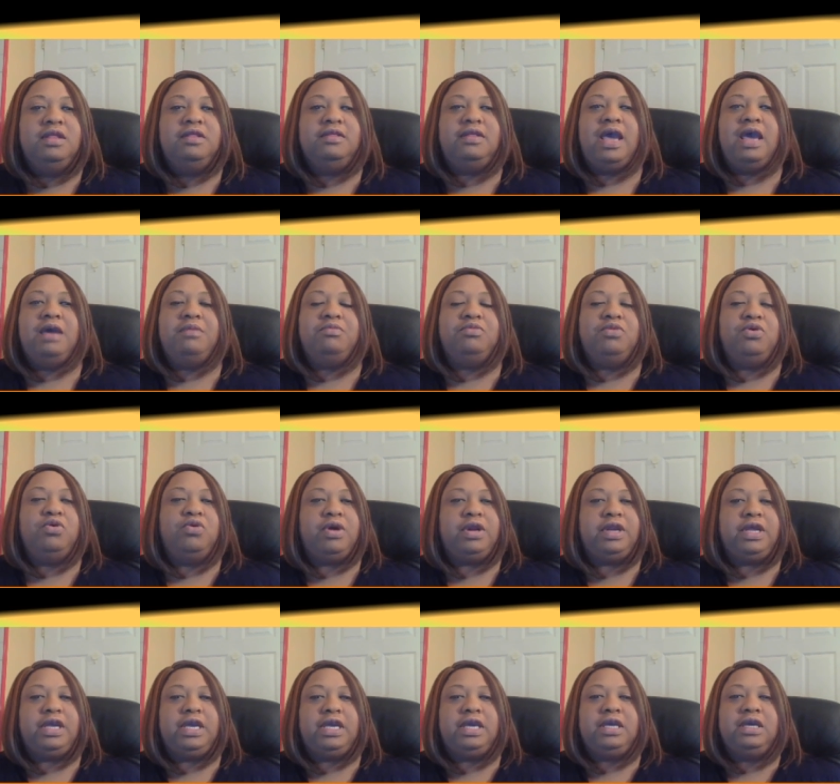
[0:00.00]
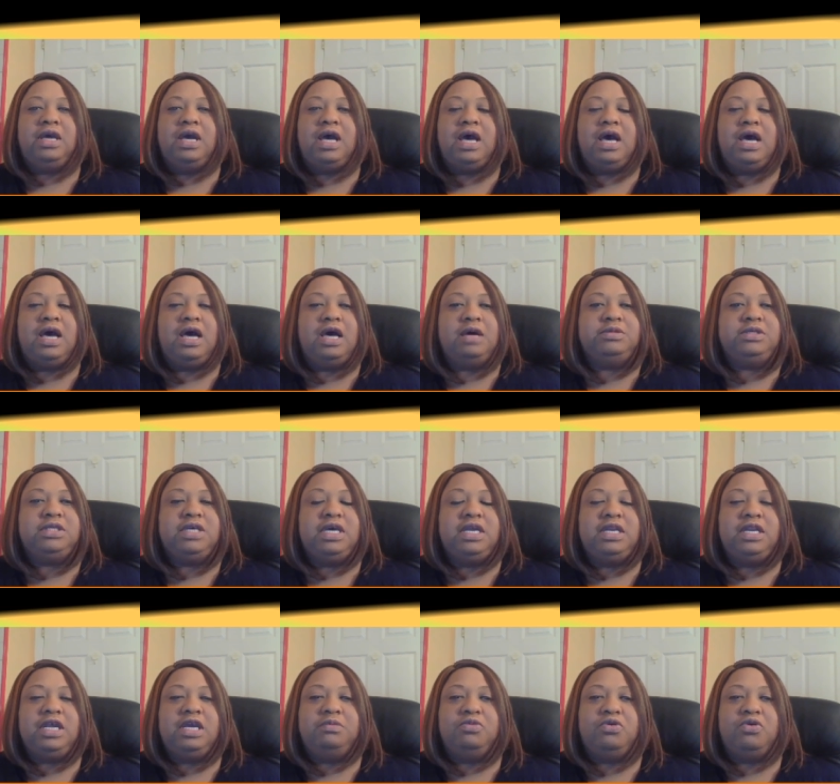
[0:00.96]
that morning, um,
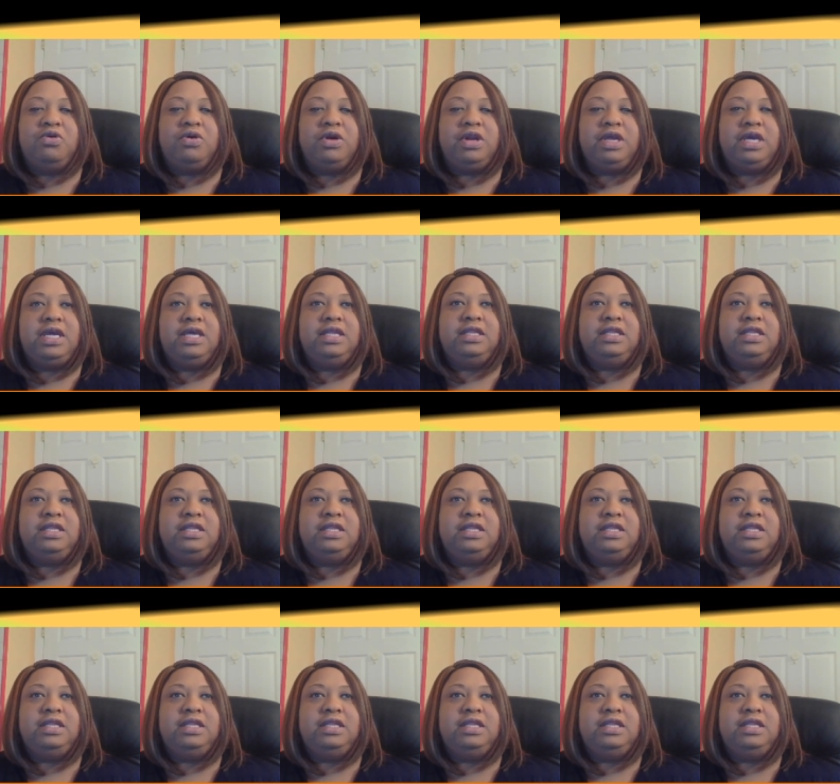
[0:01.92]
Sunday morning,